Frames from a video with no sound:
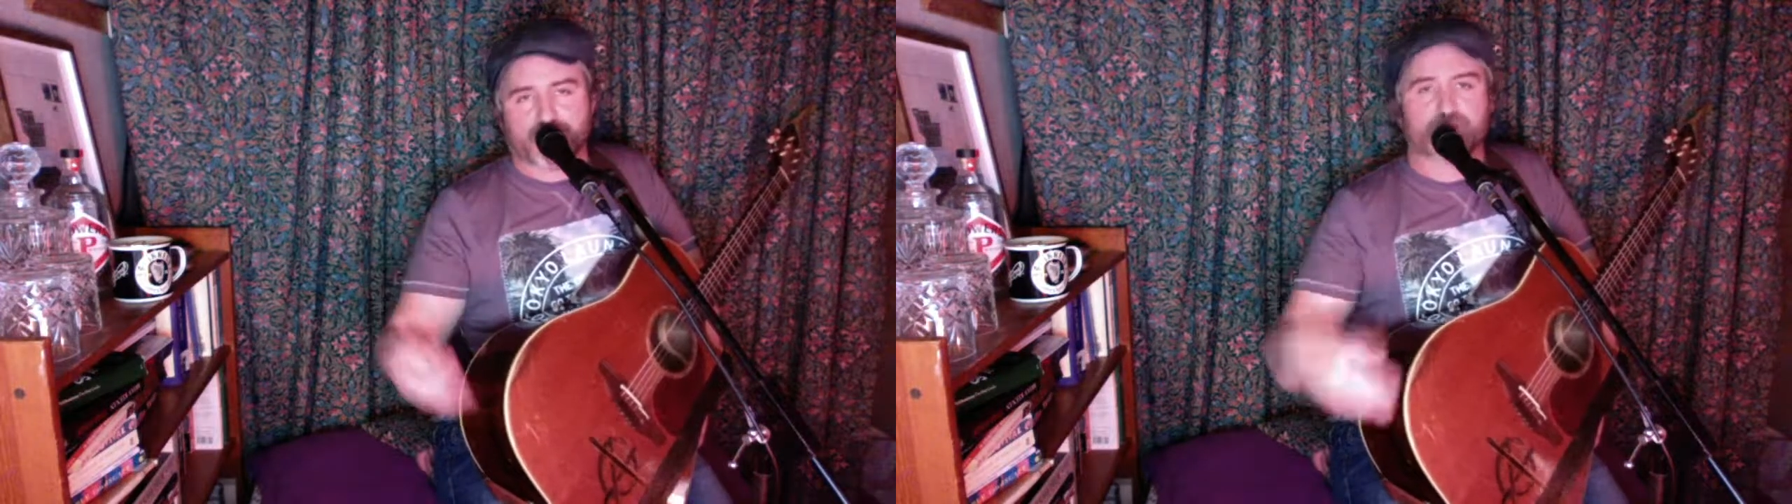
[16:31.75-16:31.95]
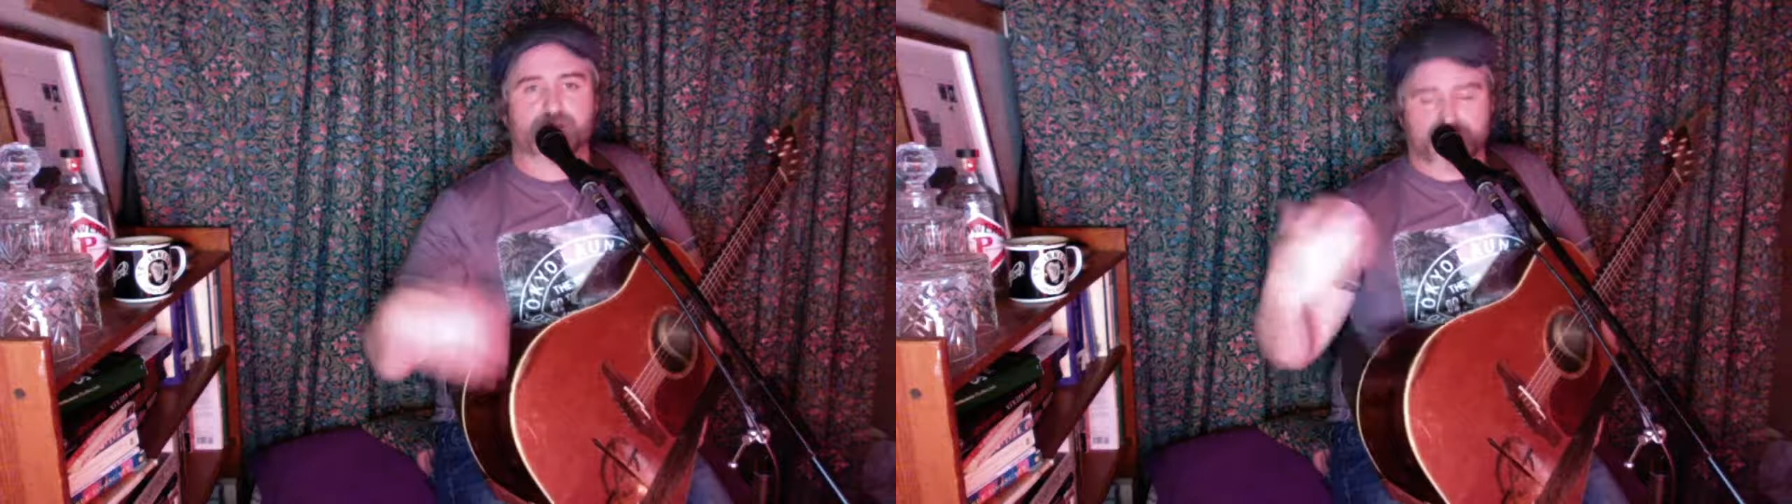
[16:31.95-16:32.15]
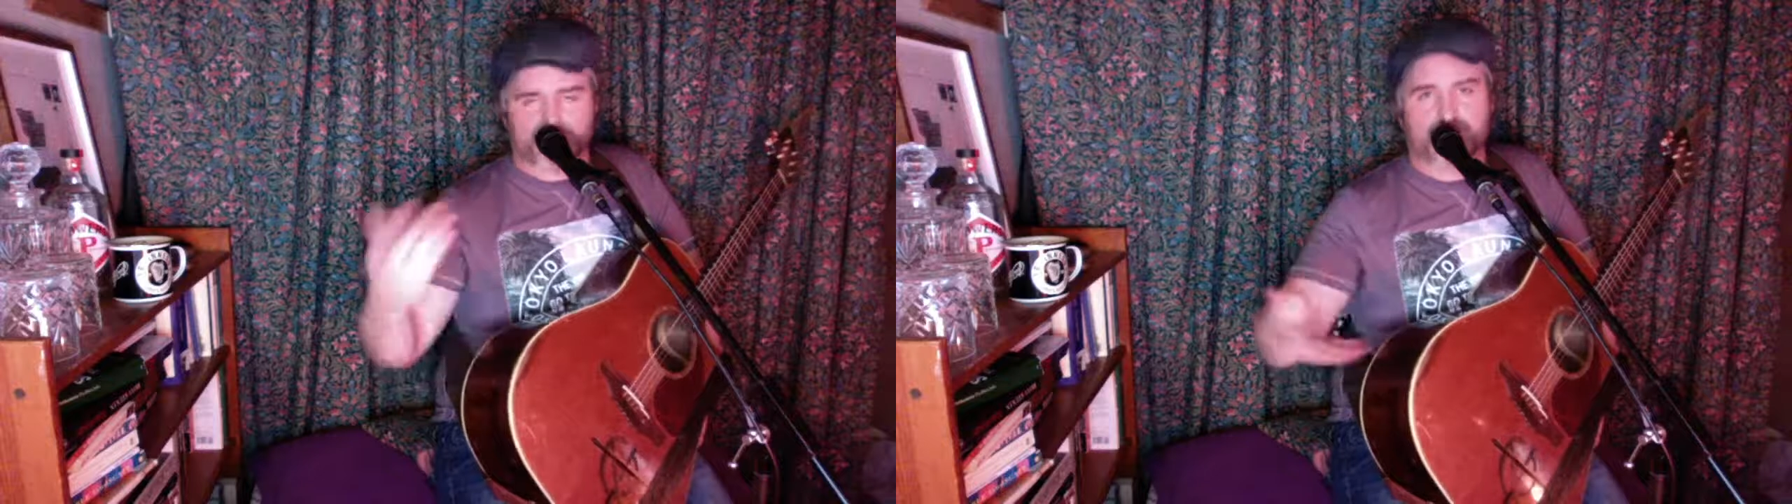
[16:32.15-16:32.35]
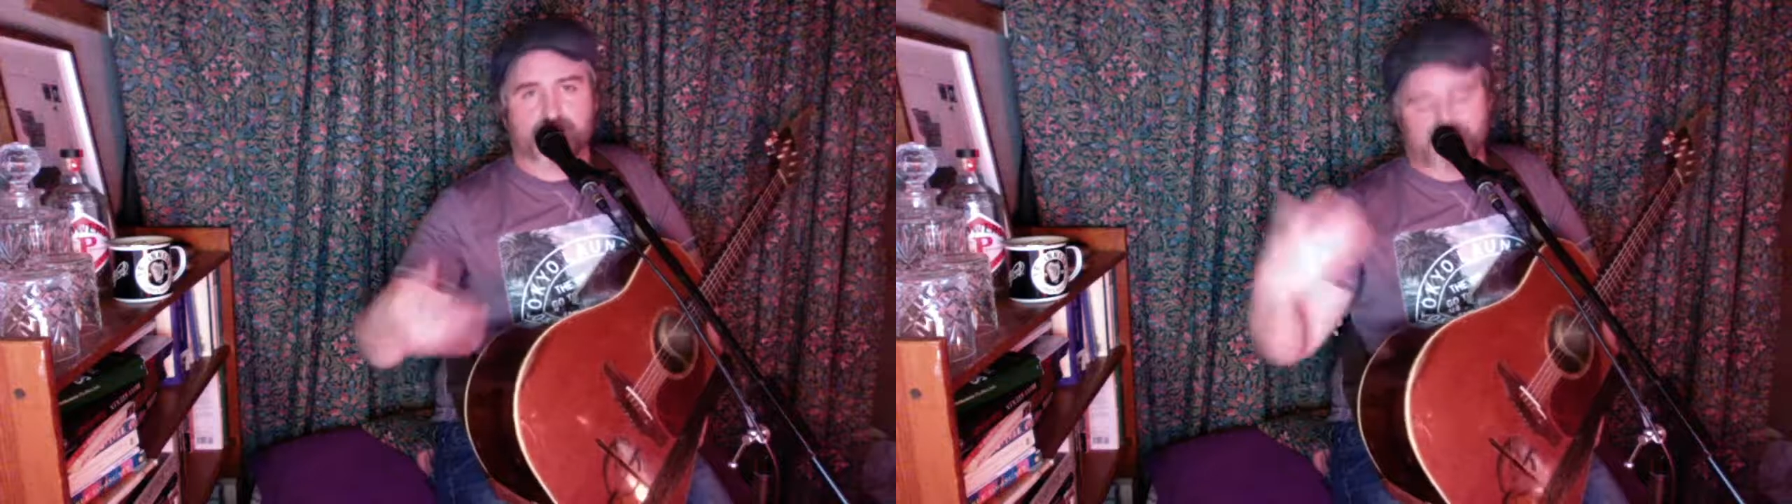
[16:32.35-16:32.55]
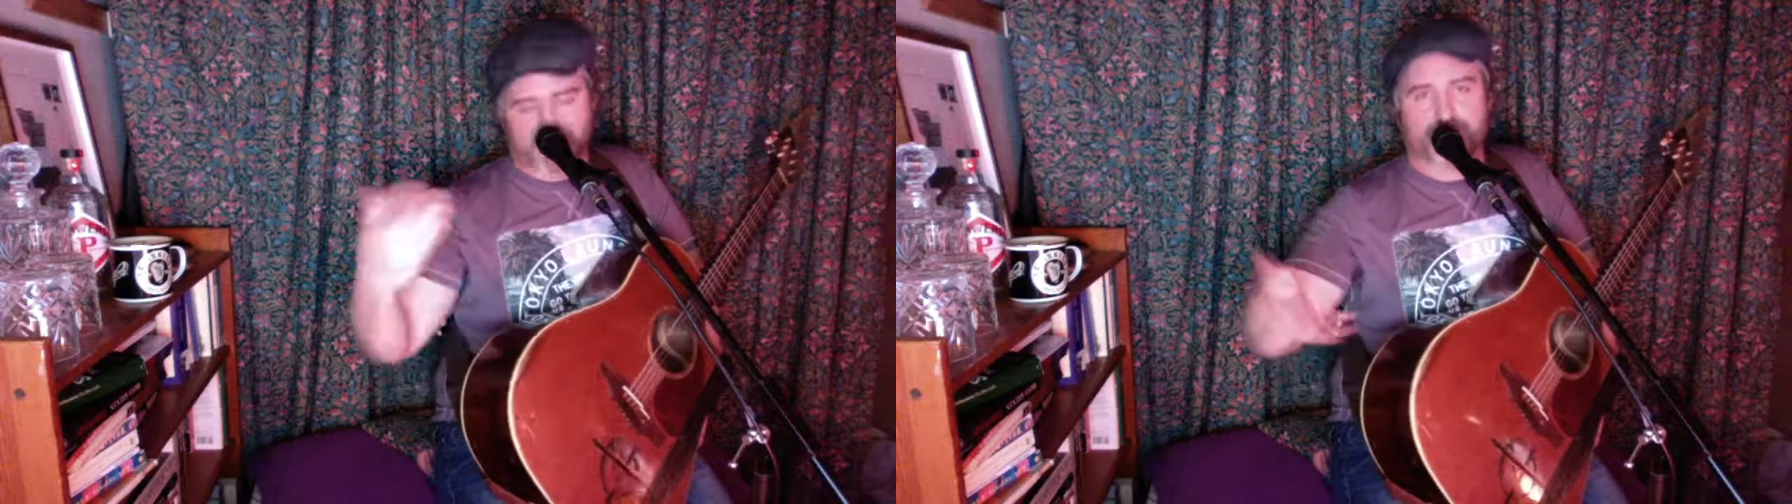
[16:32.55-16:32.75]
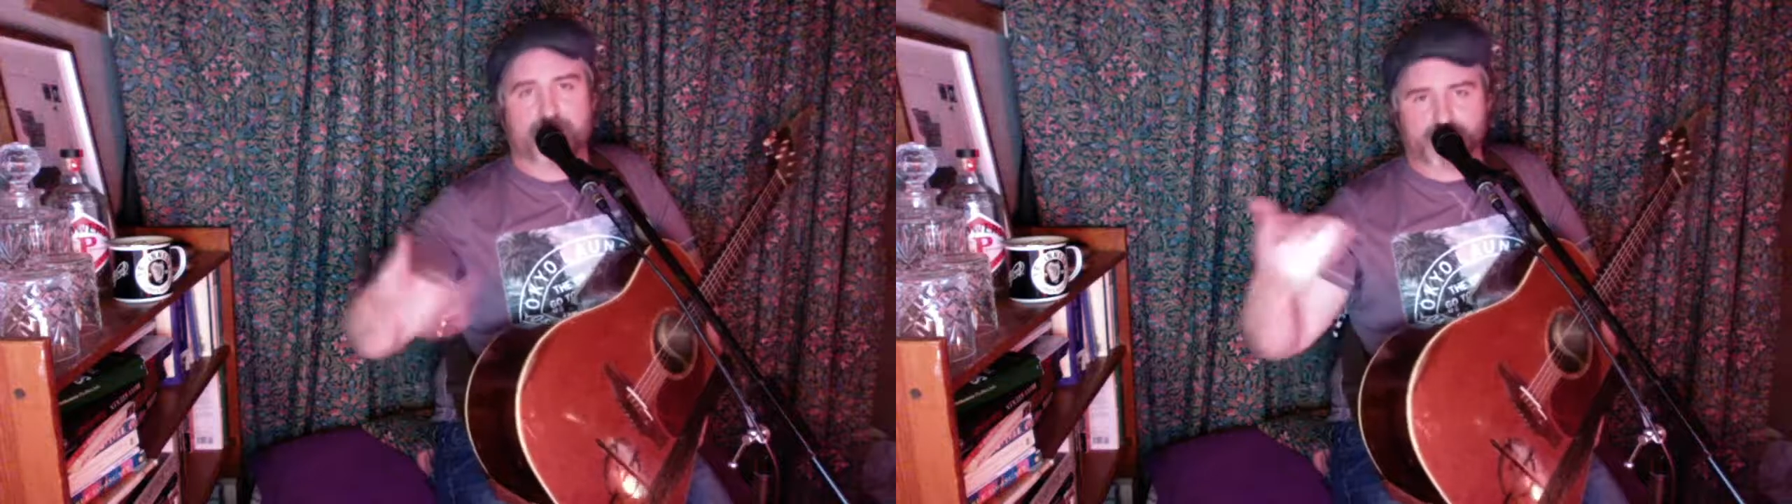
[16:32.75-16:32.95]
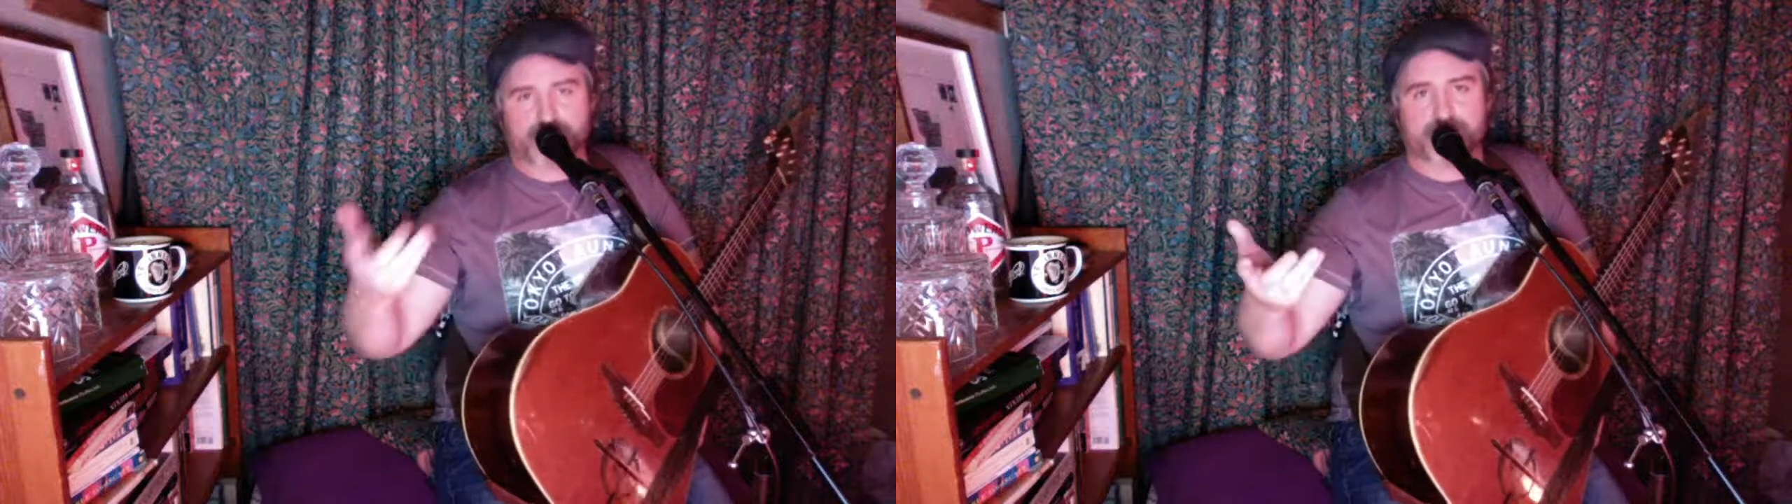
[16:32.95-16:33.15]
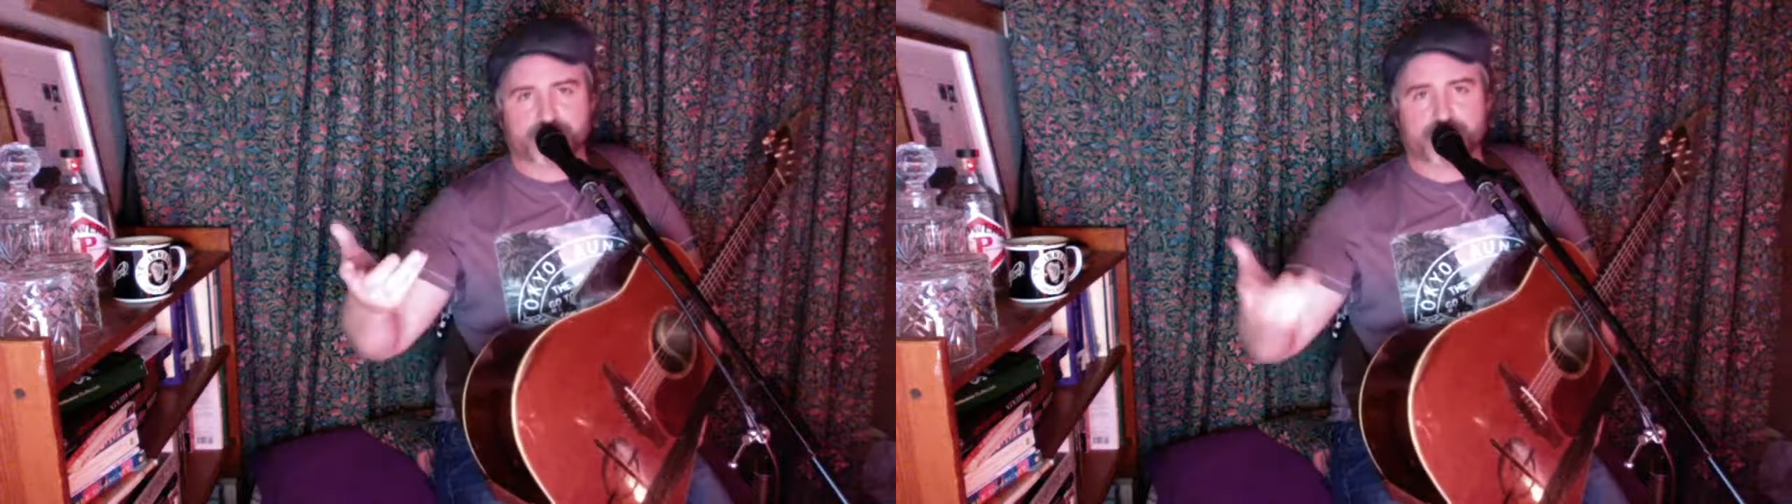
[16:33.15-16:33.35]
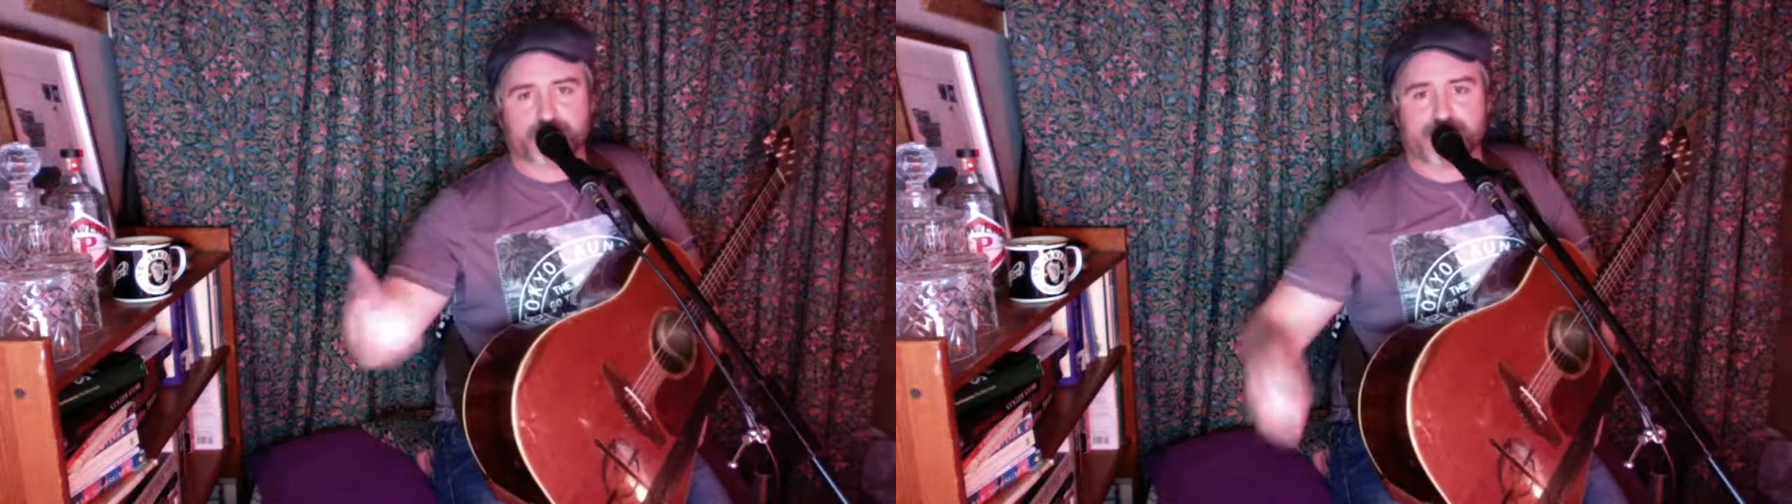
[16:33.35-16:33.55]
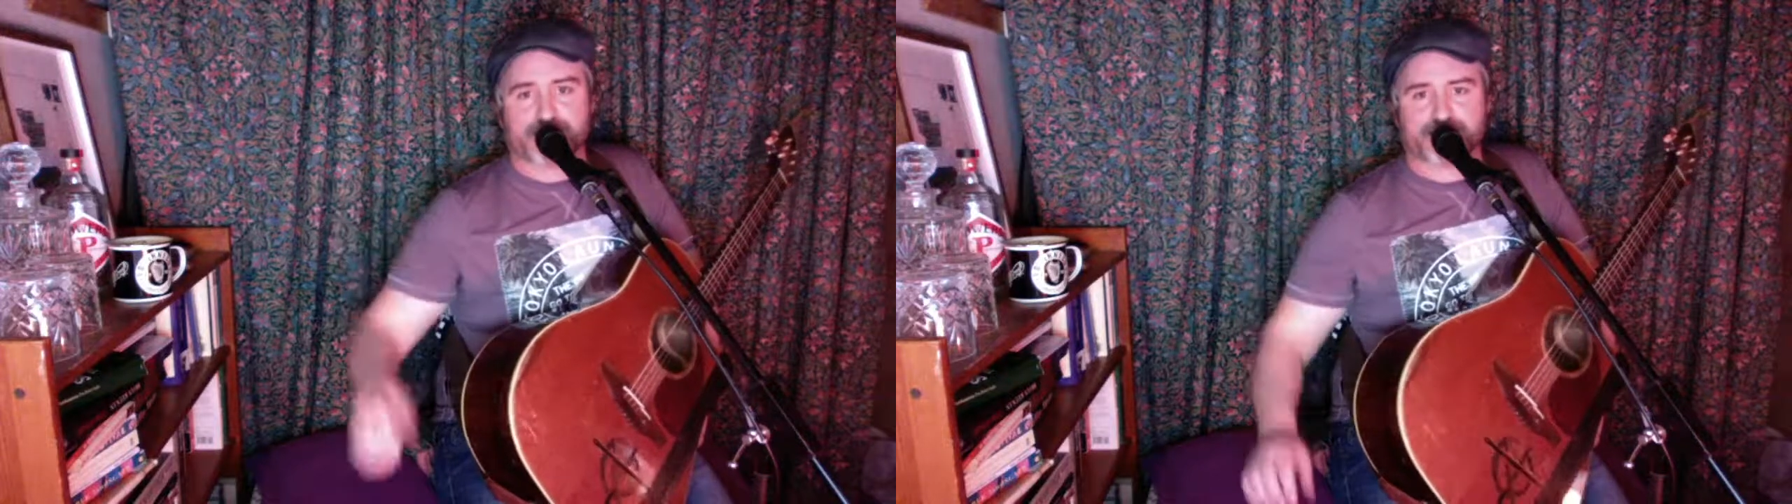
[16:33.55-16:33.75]
which is having whiskey in your
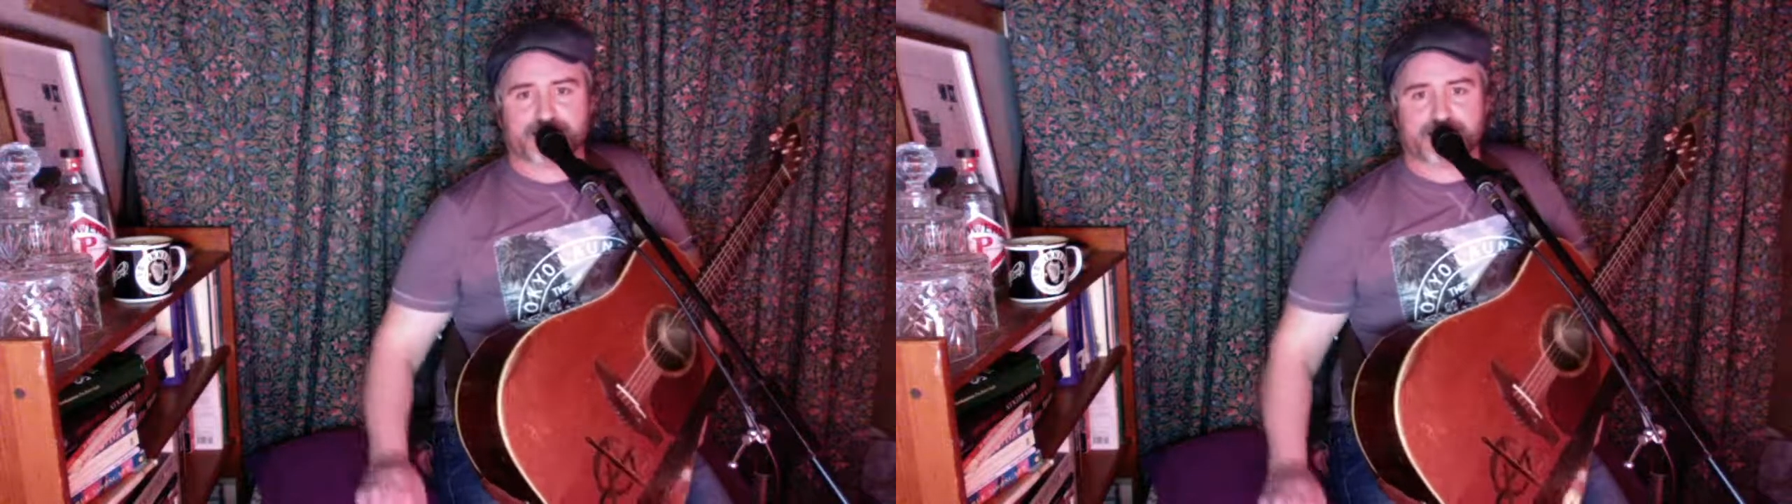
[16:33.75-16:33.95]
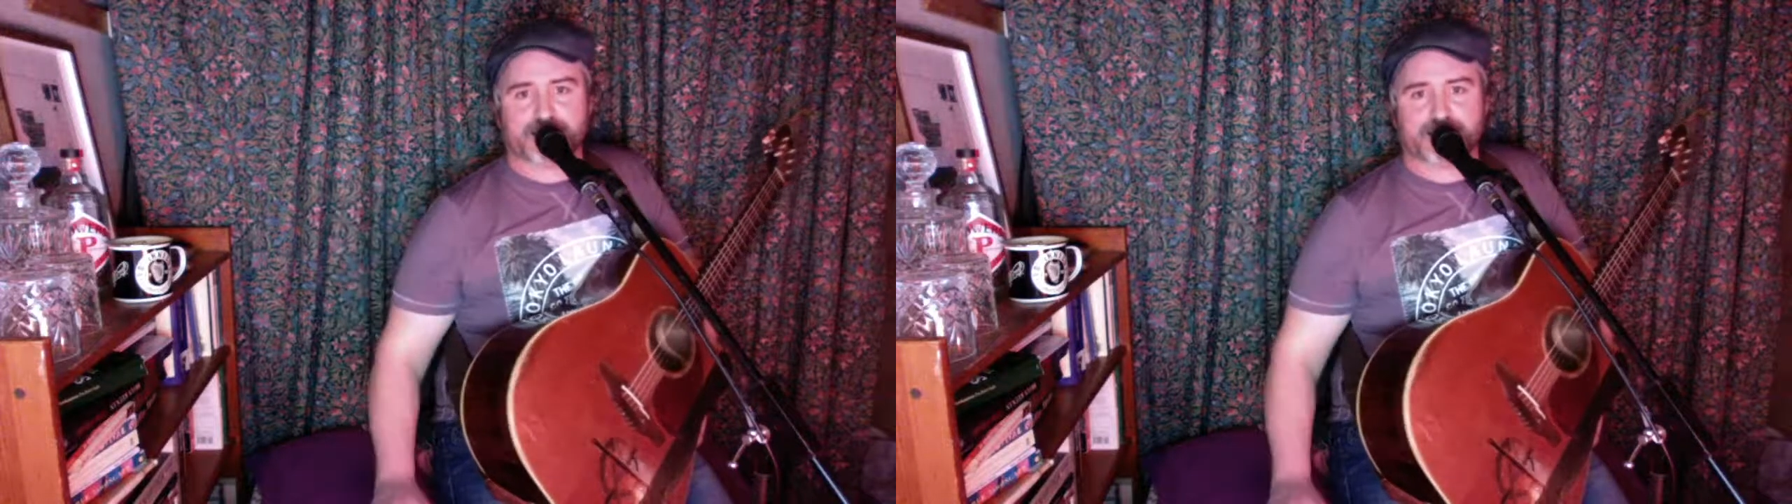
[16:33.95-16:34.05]
glass.